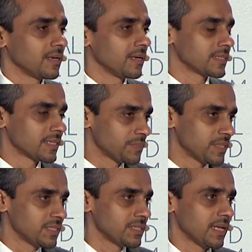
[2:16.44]

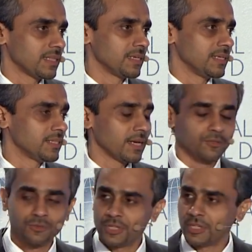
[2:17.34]
acceptance and the internet
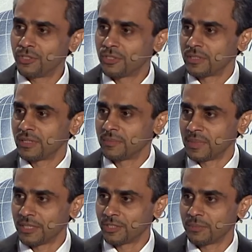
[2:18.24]
usage in
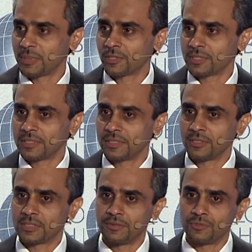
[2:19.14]
Malaysia because
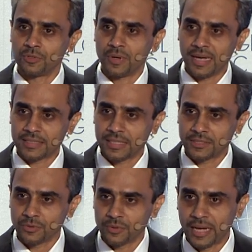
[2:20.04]
it gives you access
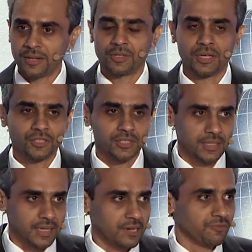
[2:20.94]
to education,
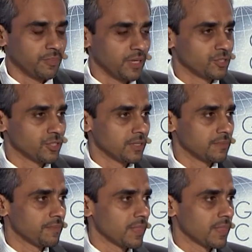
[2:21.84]
information,